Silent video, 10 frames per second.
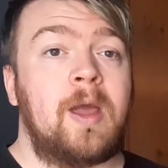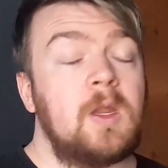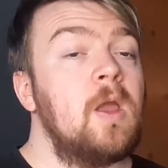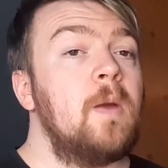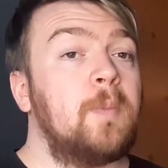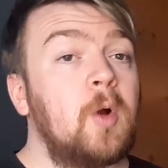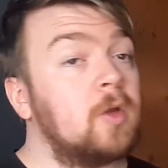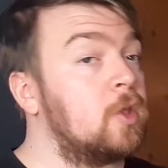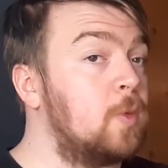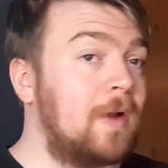But you
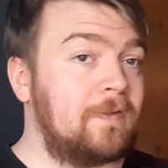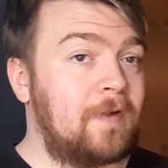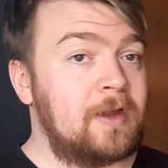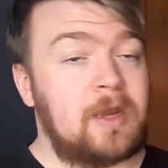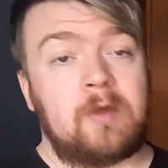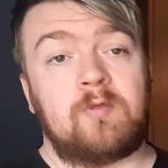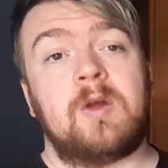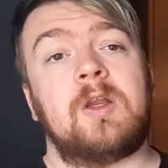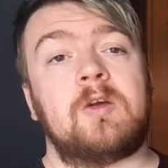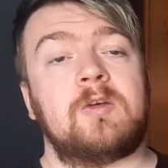might find a really
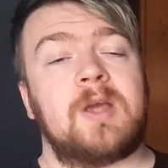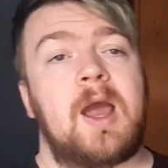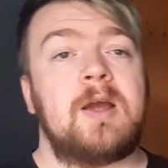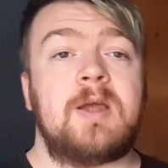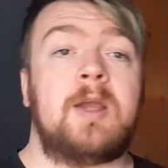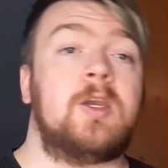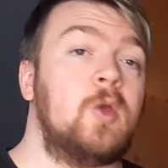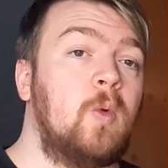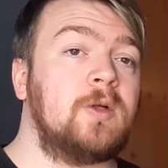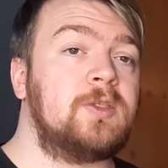good card and you want
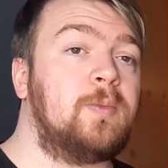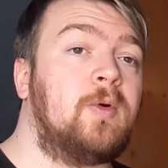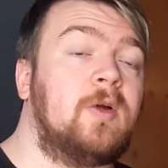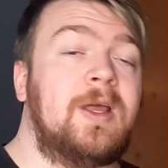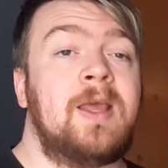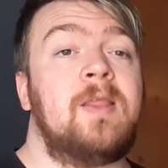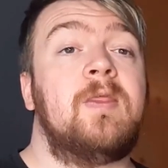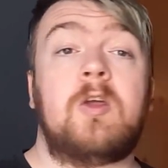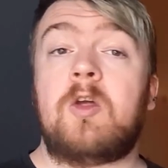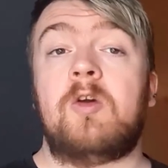to put in the
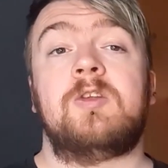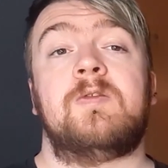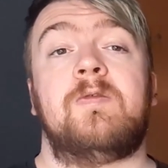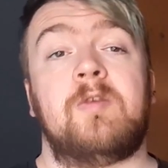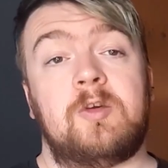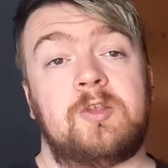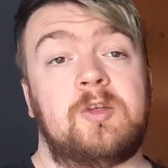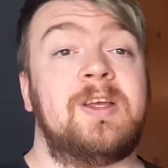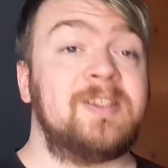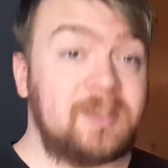curse version
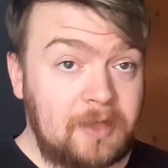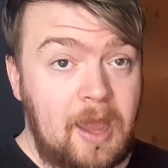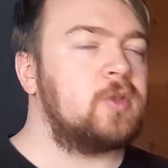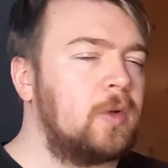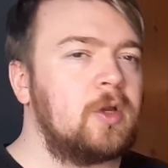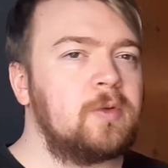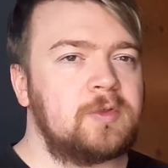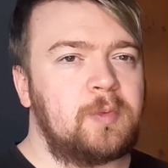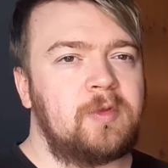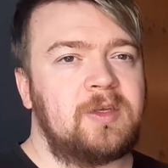instead. So when it comes
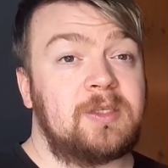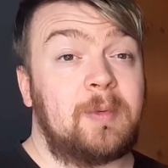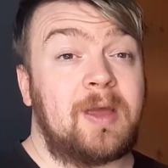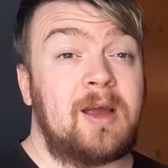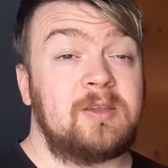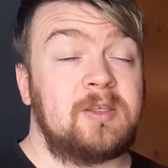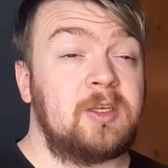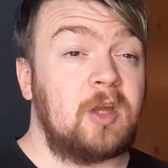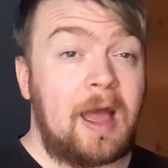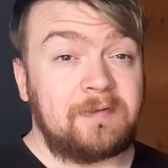to putting these type of cards
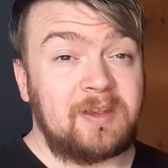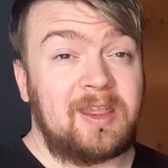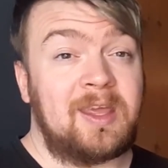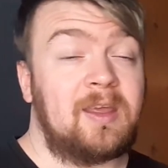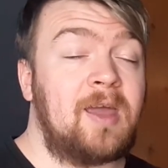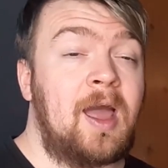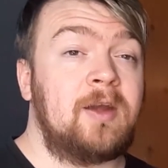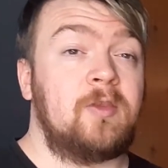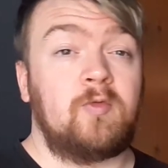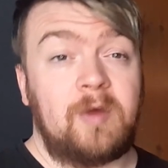in, you have to think
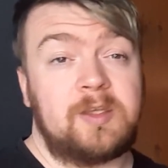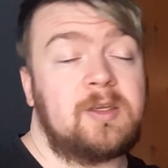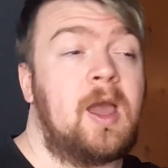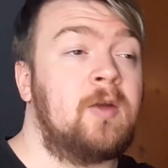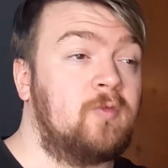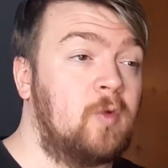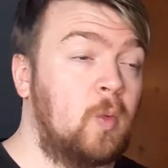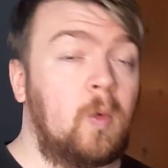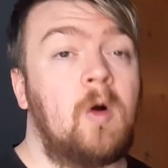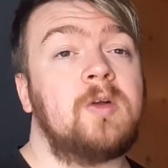kind of the risk and
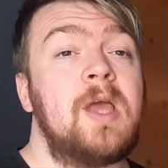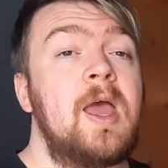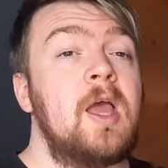reward.